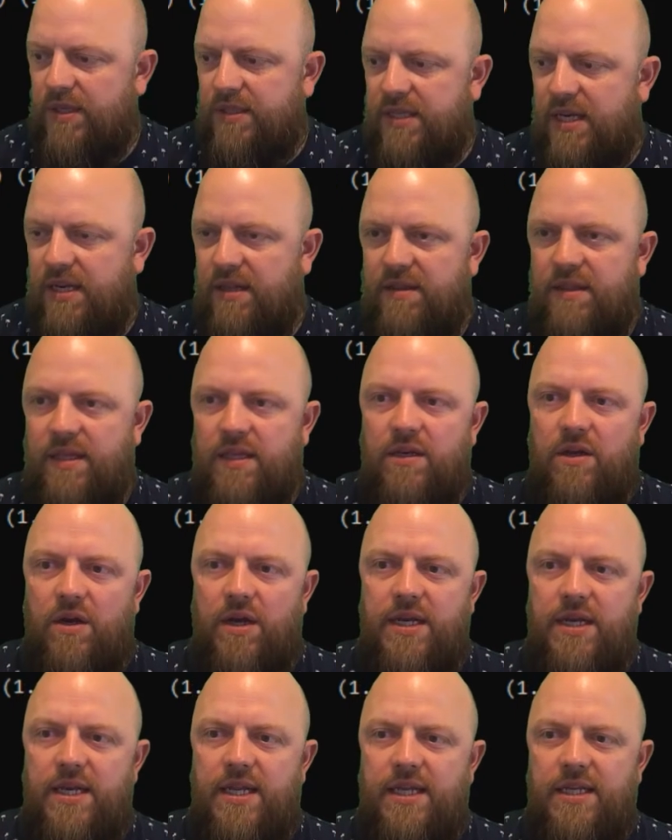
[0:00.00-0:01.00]
anything that
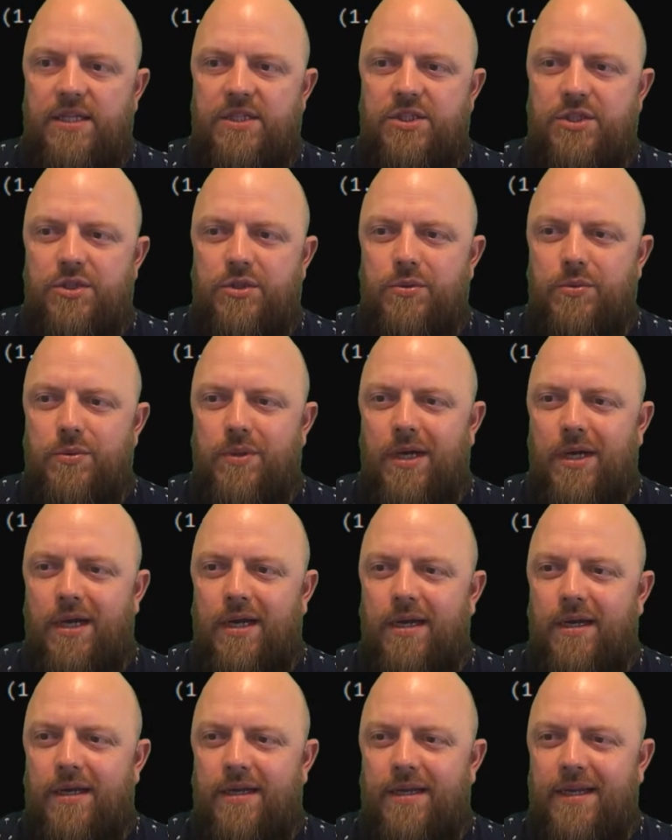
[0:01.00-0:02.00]
I need to
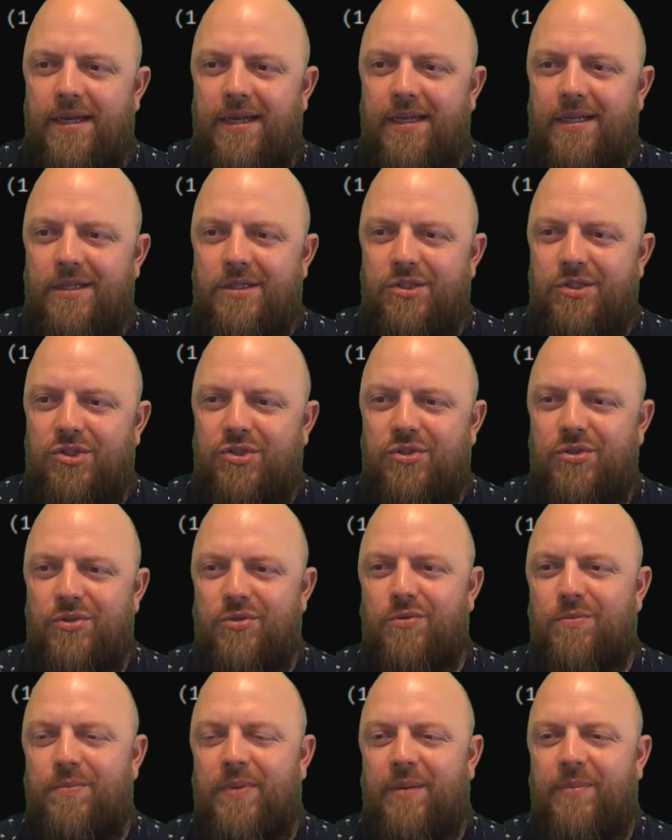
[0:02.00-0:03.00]

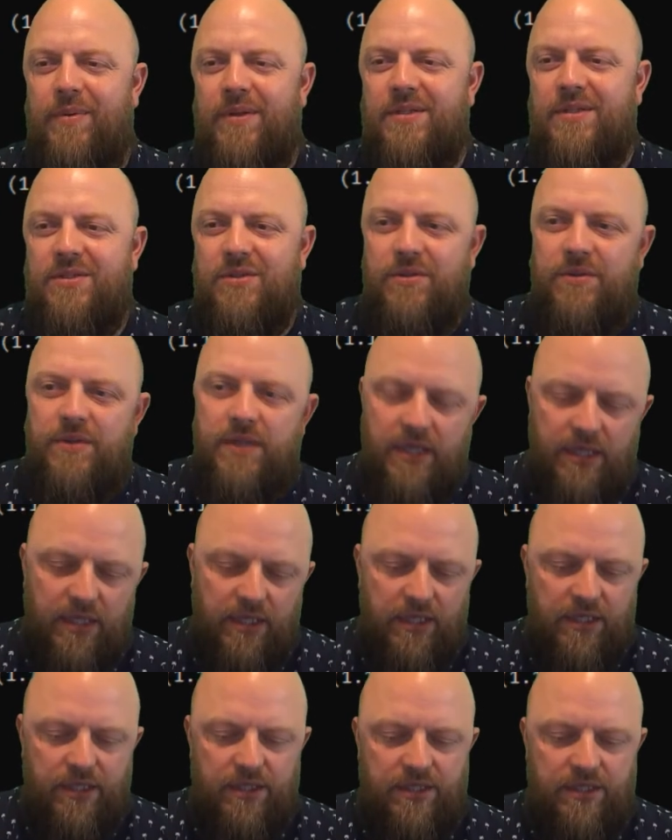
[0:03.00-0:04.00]
install, pip install.
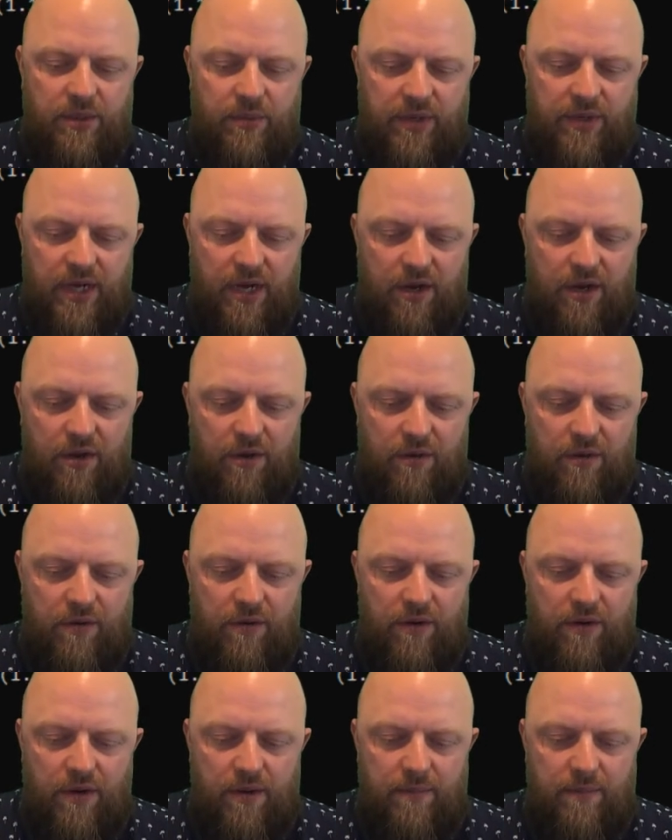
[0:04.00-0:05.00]
So we'll
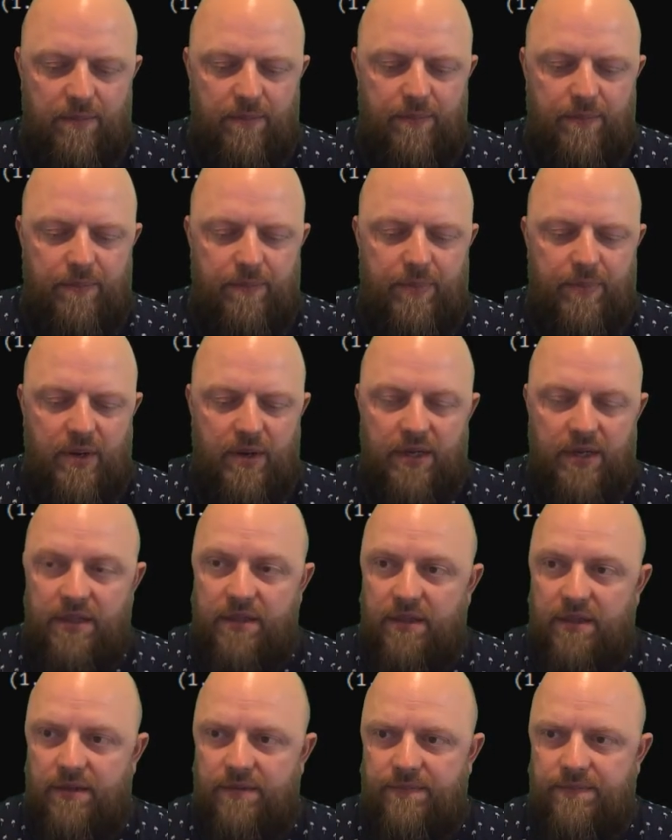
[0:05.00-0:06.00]
go
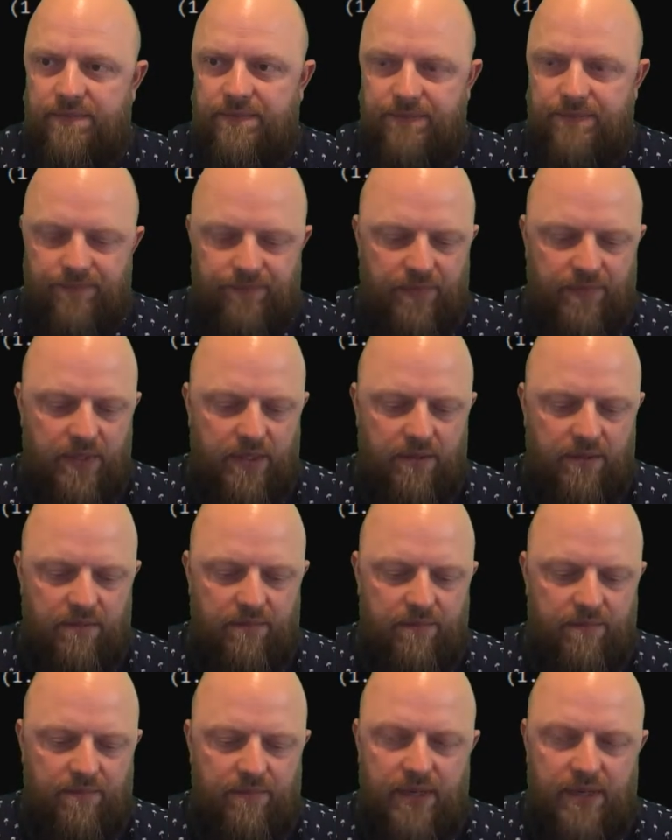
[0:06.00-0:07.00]
Python
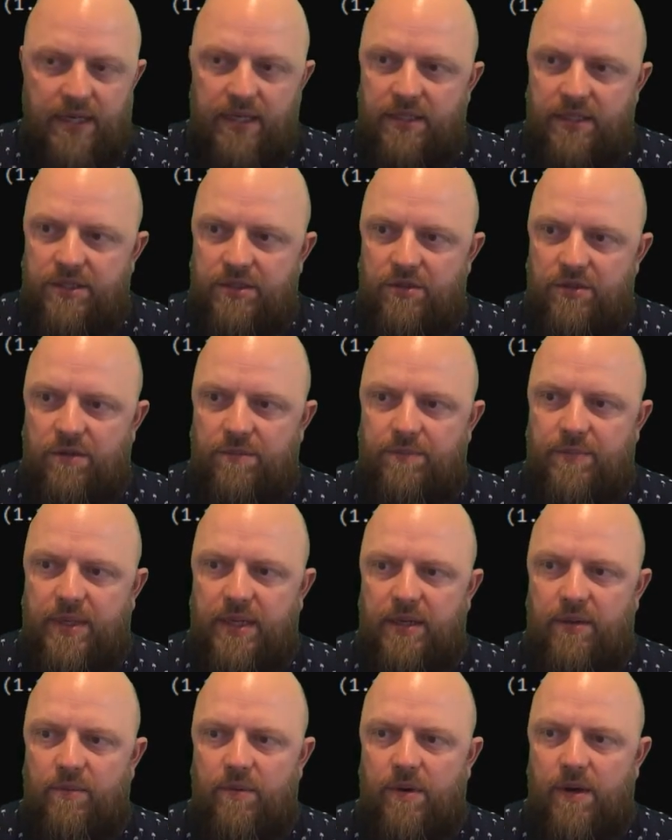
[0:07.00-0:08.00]

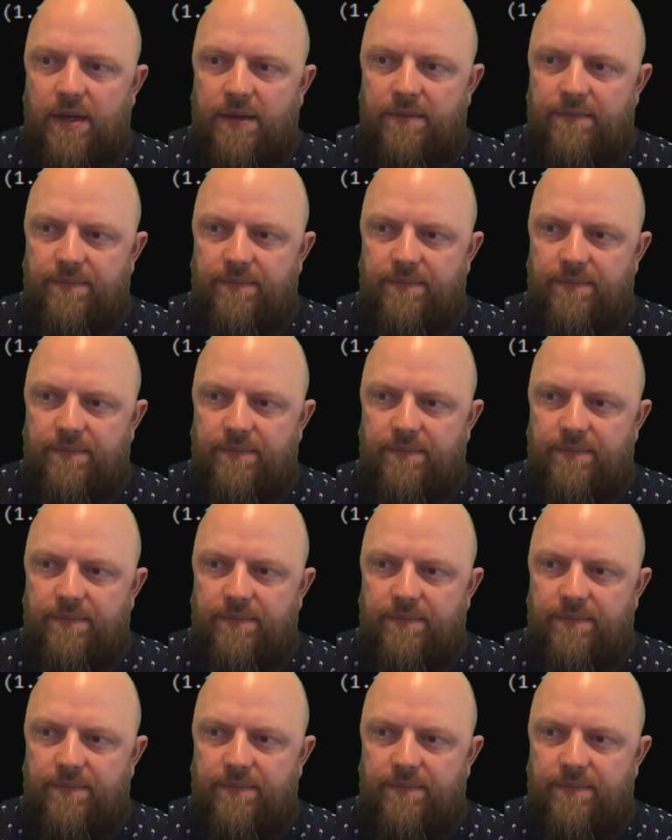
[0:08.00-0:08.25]
manage.py